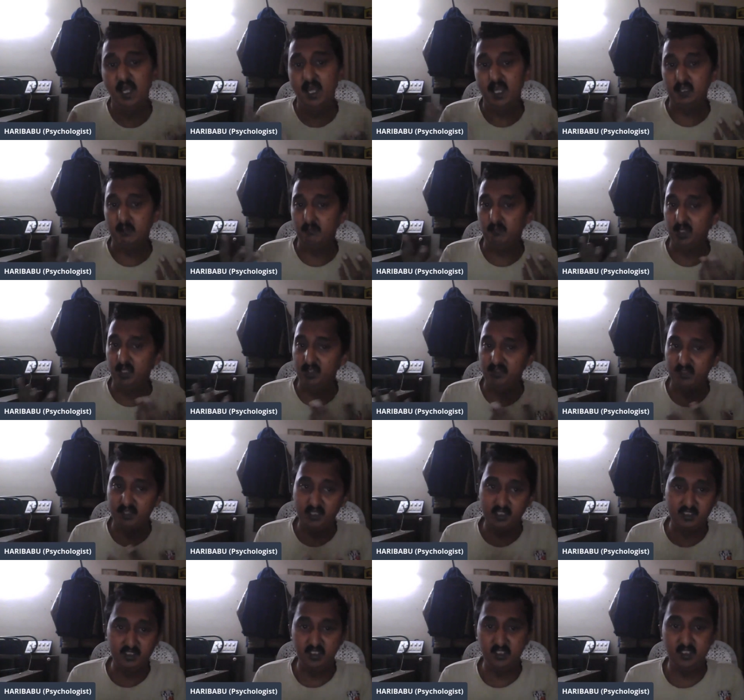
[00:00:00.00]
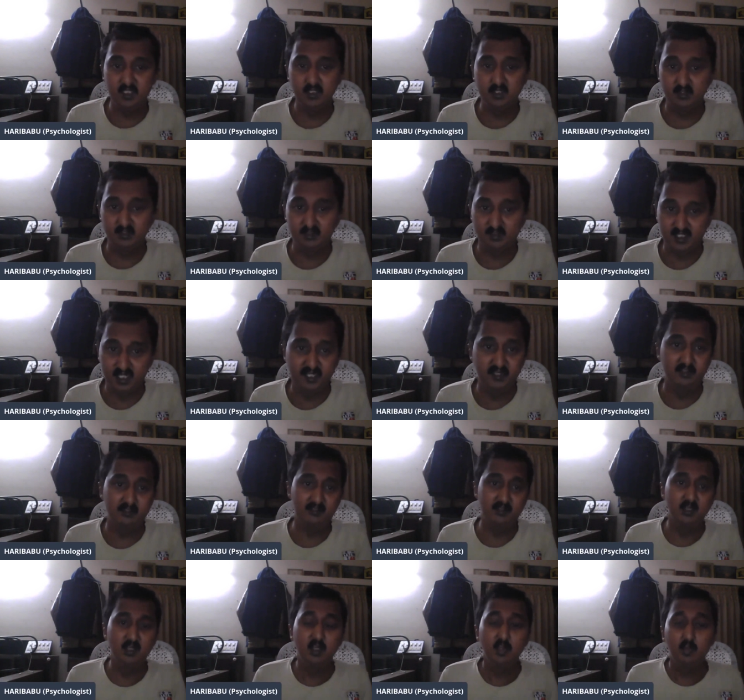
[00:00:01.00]
as well as anything in
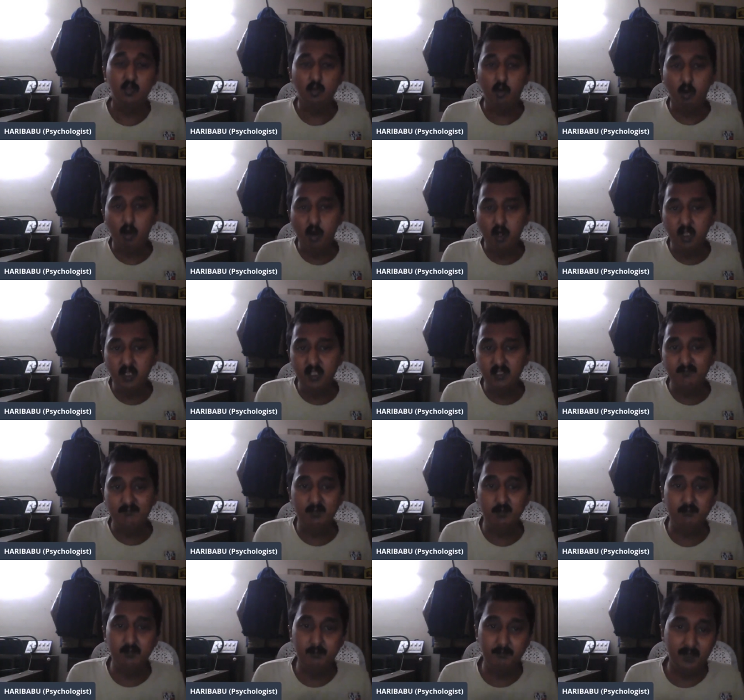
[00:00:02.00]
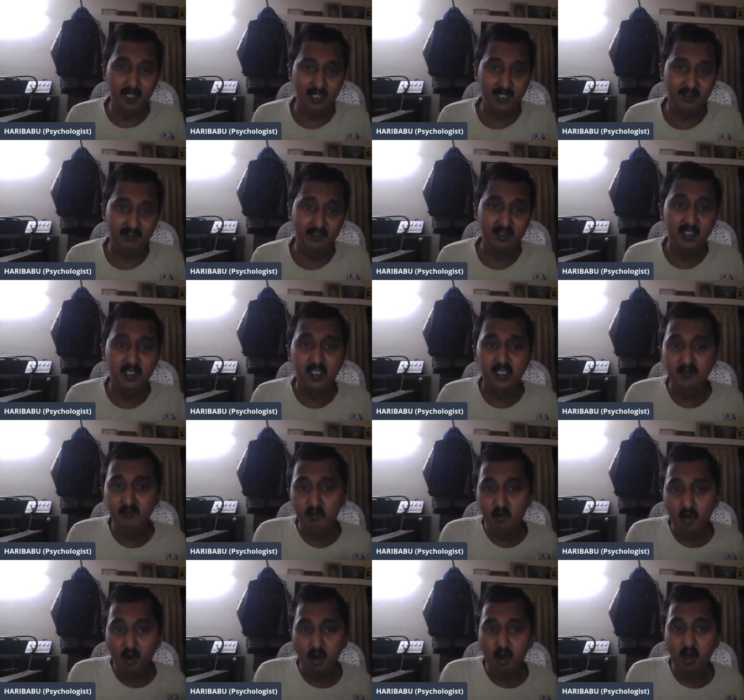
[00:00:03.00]
studies. So all these will be balanced. If
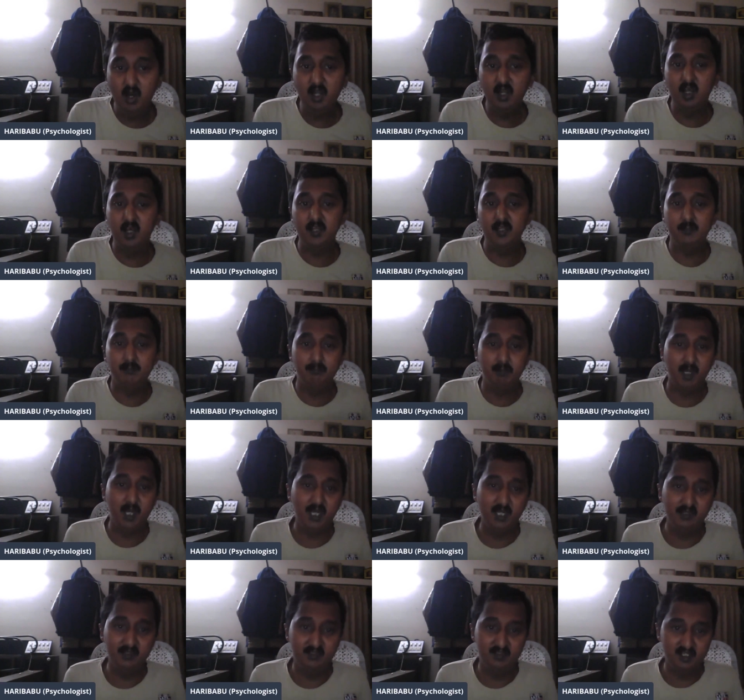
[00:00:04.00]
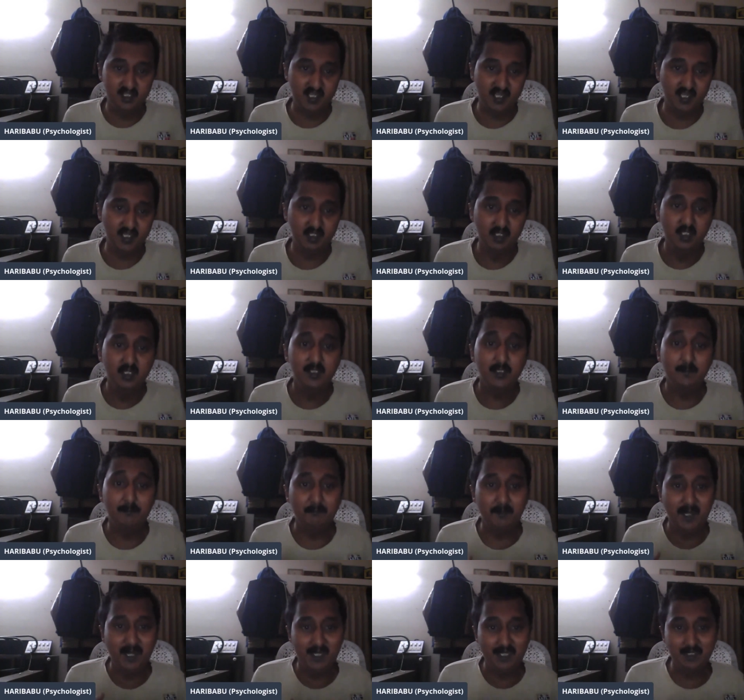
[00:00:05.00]
all are in balanced state, the
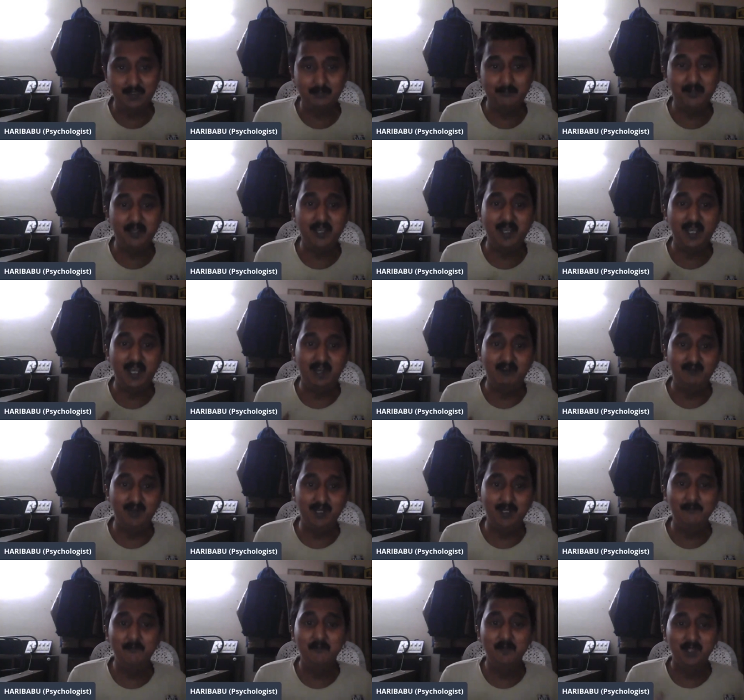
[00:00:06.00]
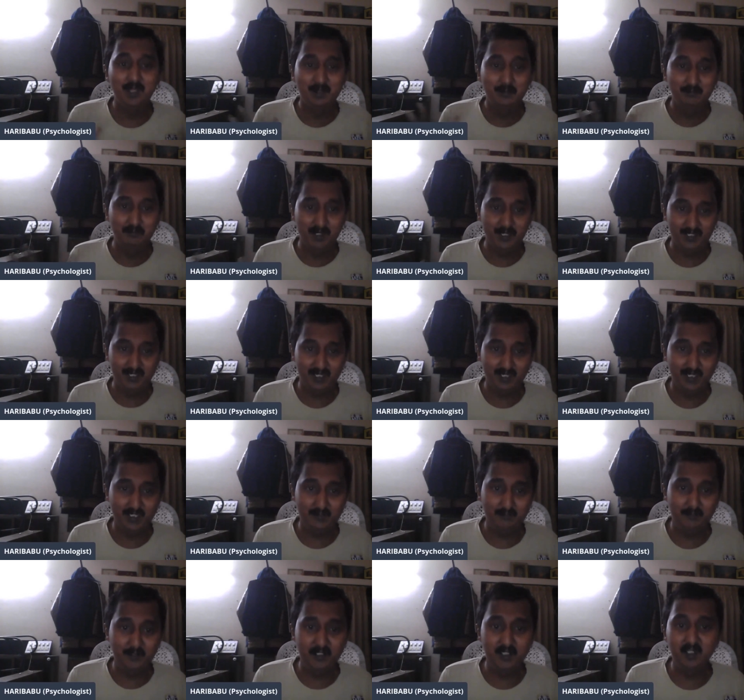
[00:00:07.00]
parents may have a better
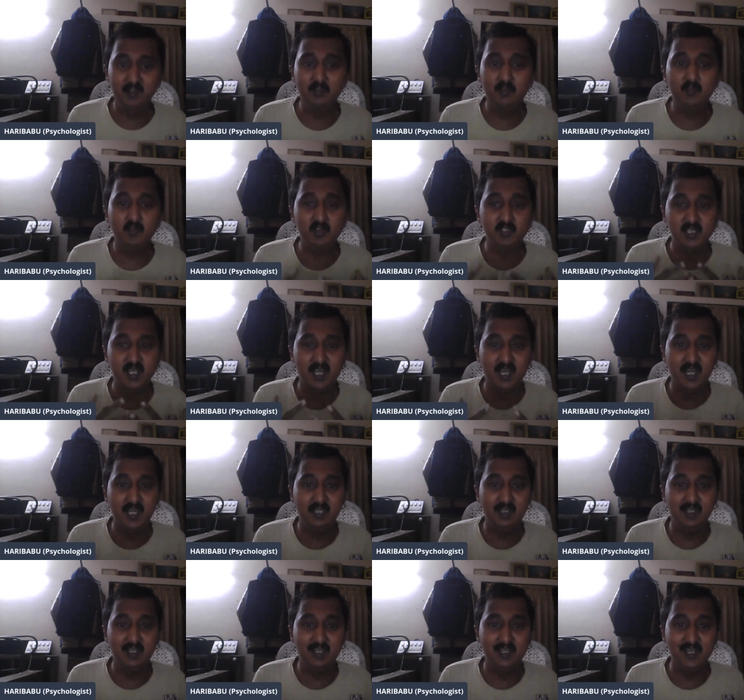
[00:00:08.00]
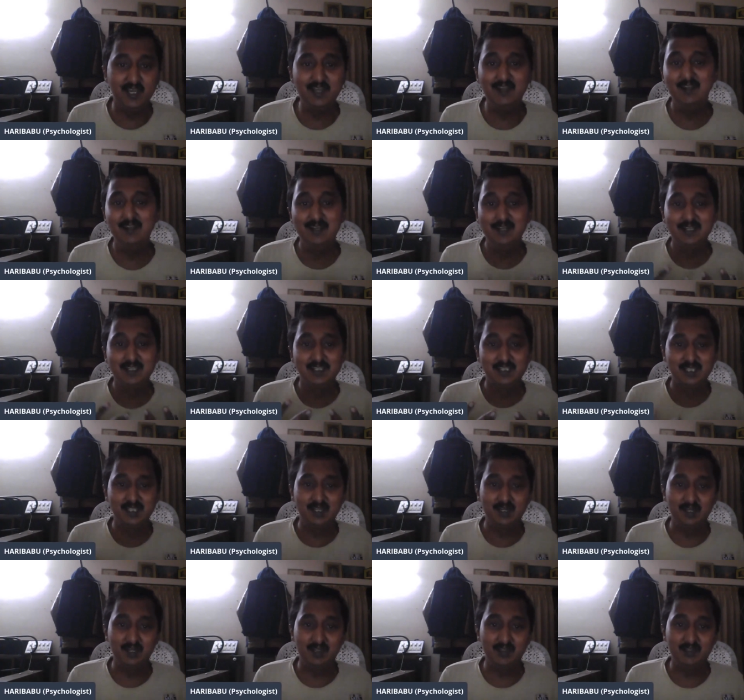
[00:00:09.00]
experience to share their
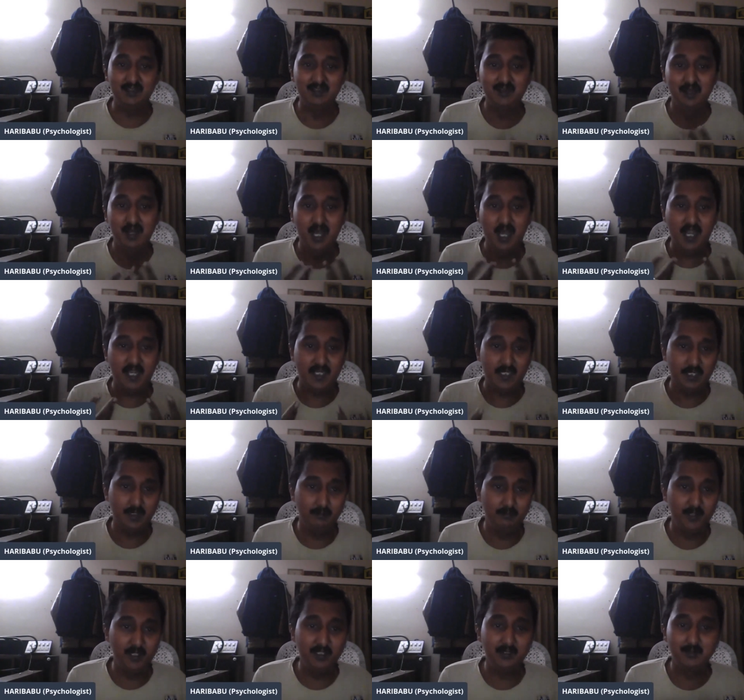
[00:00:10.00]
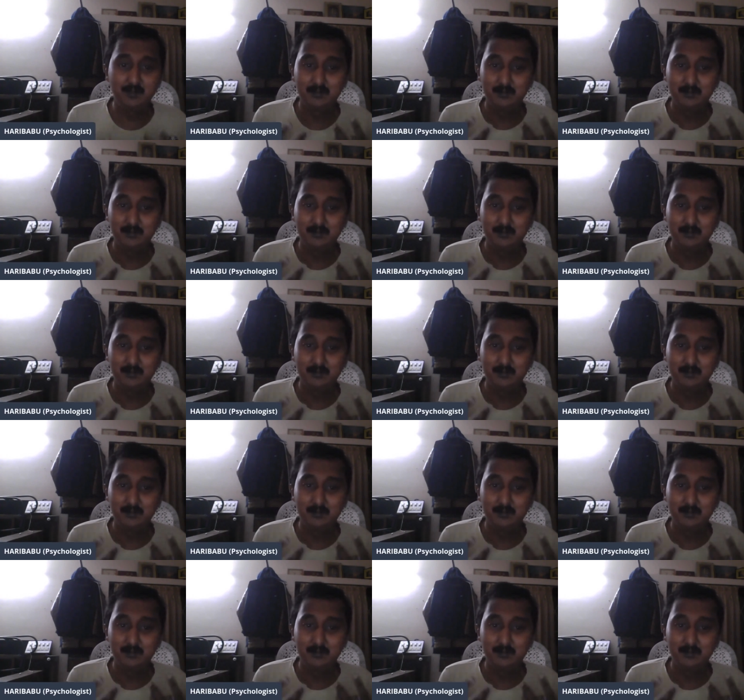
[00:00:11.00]
children's academic,